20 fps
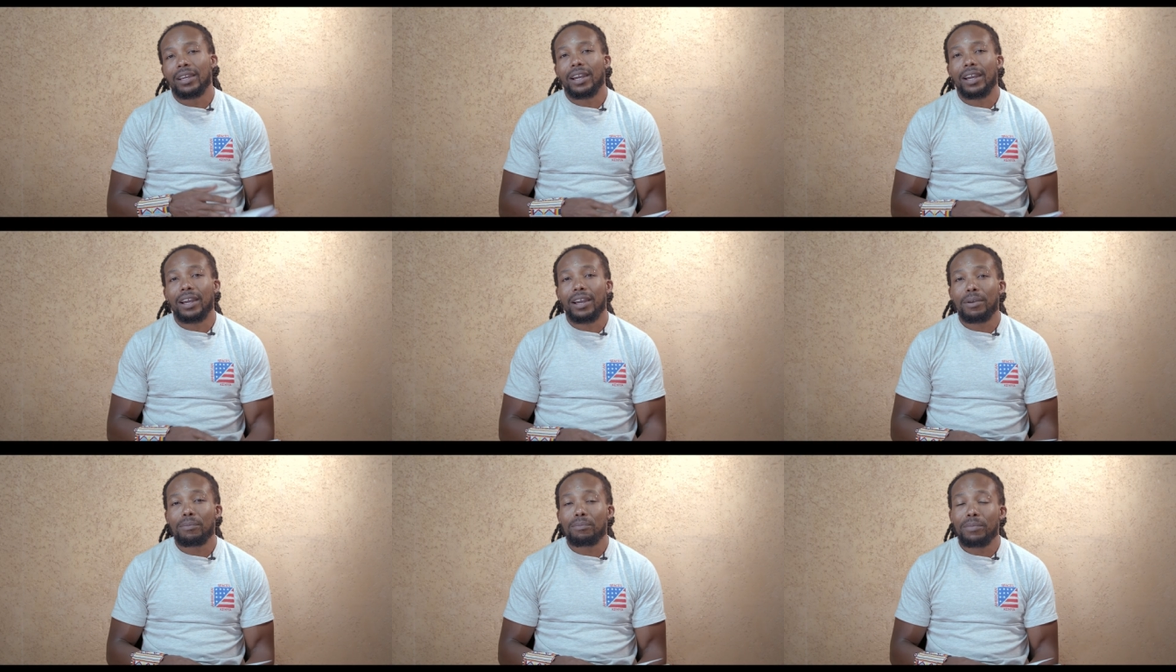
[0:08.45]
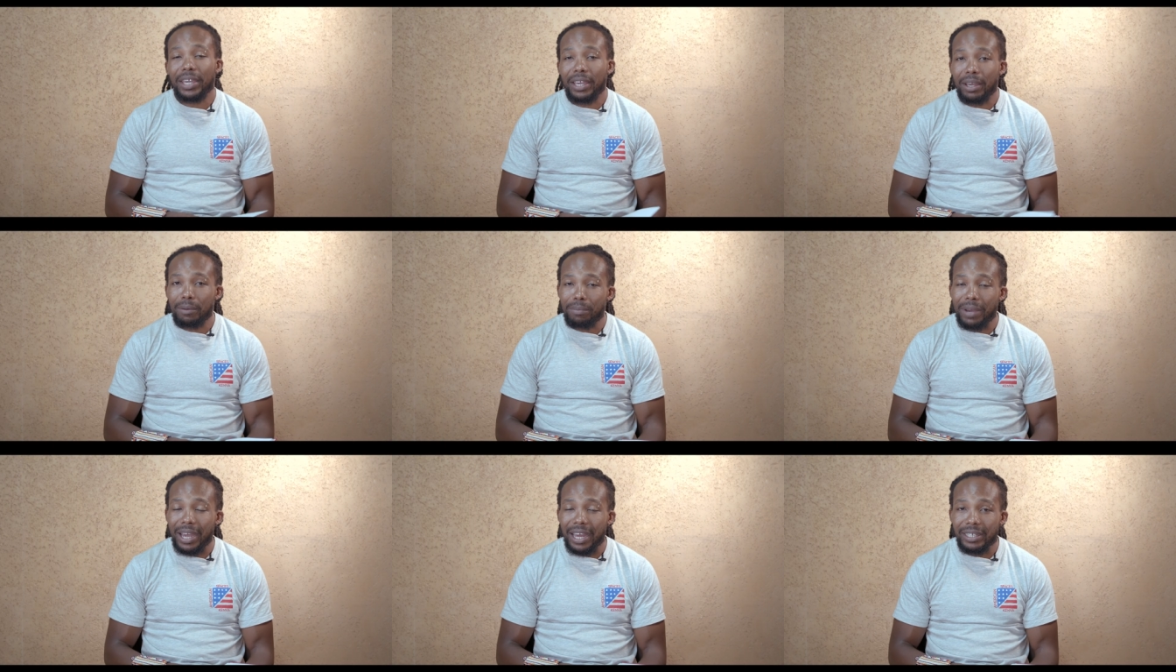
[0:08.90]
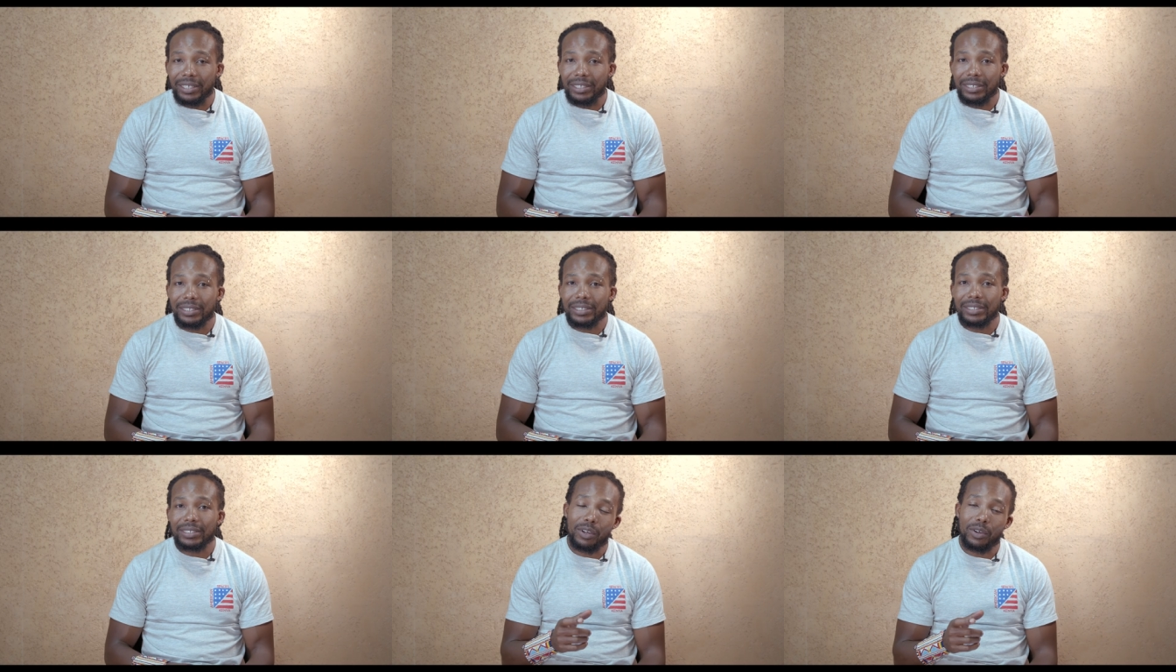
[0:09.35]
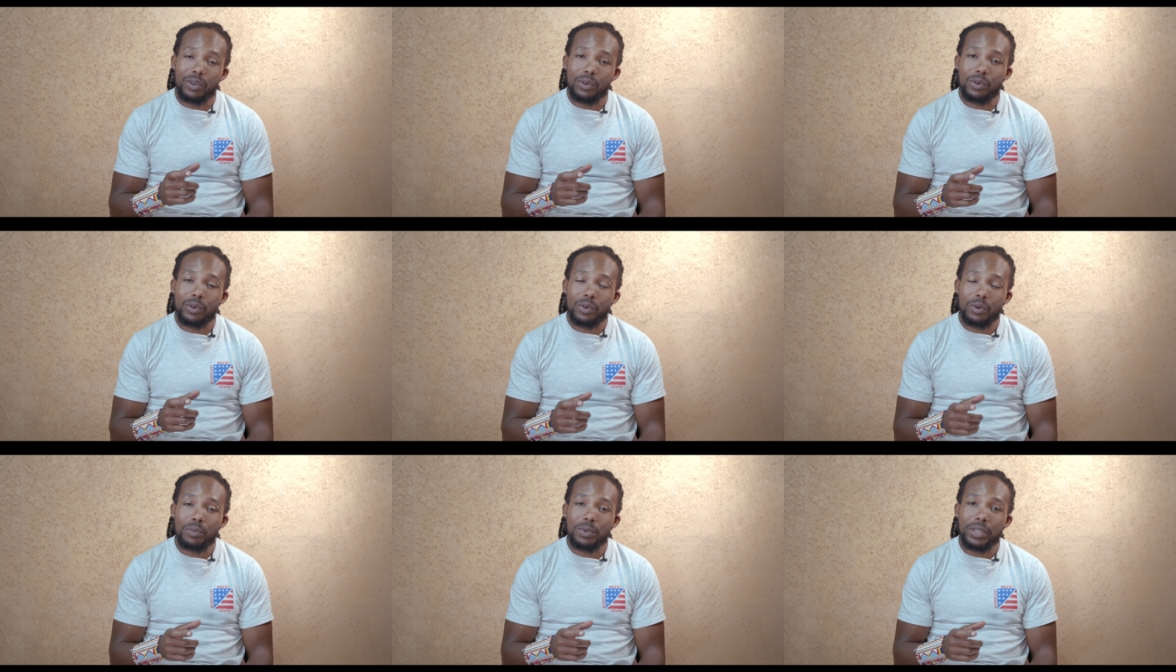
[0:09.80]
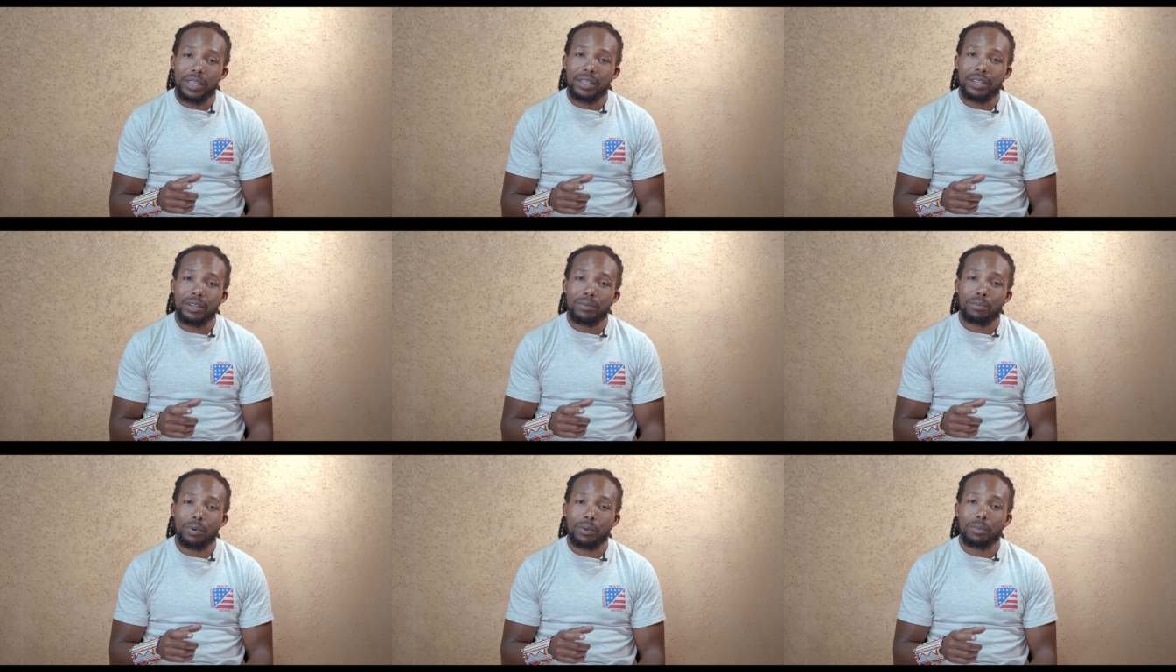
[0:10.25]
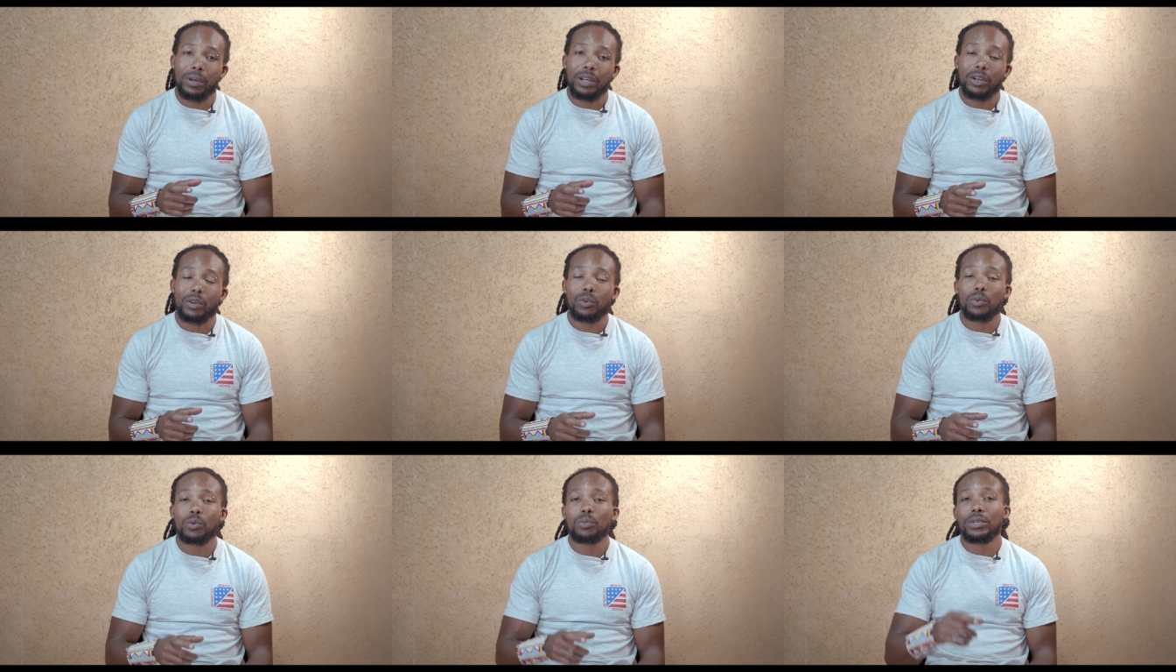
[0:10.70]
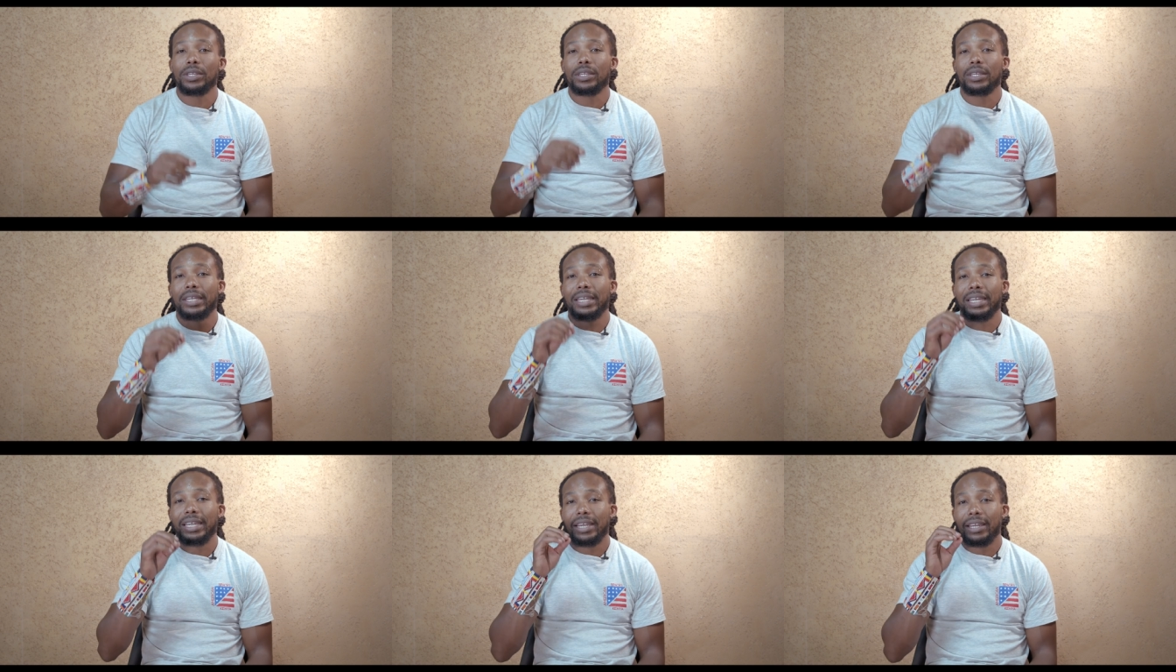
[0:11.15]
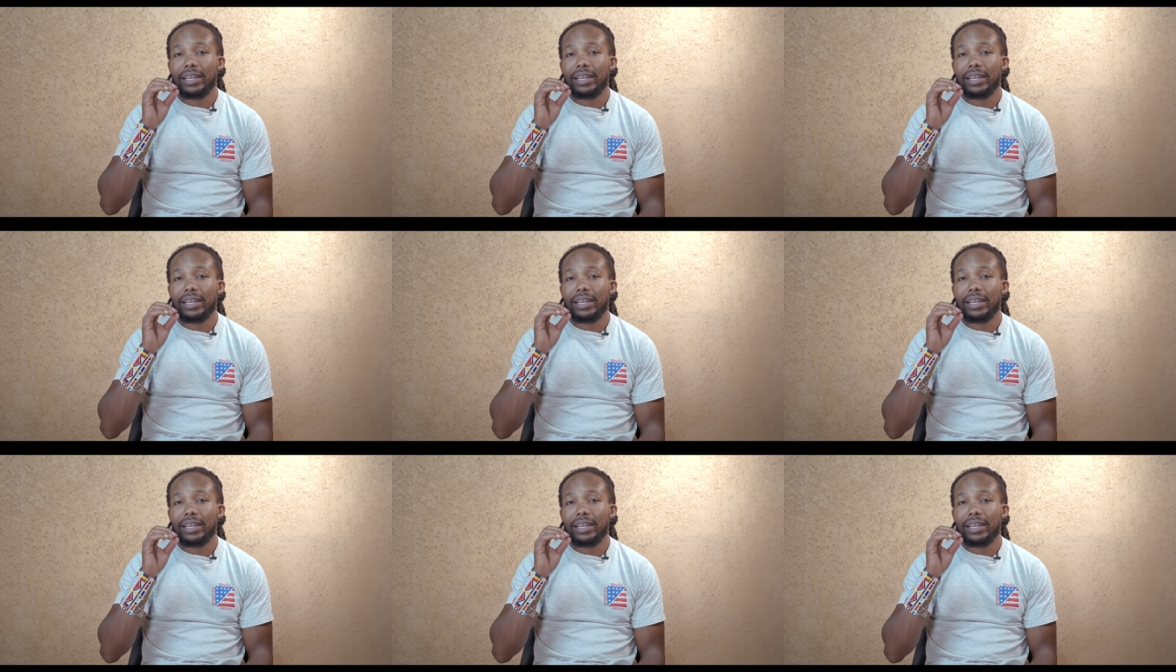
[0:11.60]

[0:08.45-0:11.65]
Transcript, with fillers: uh, makeup artist grooming proper grooming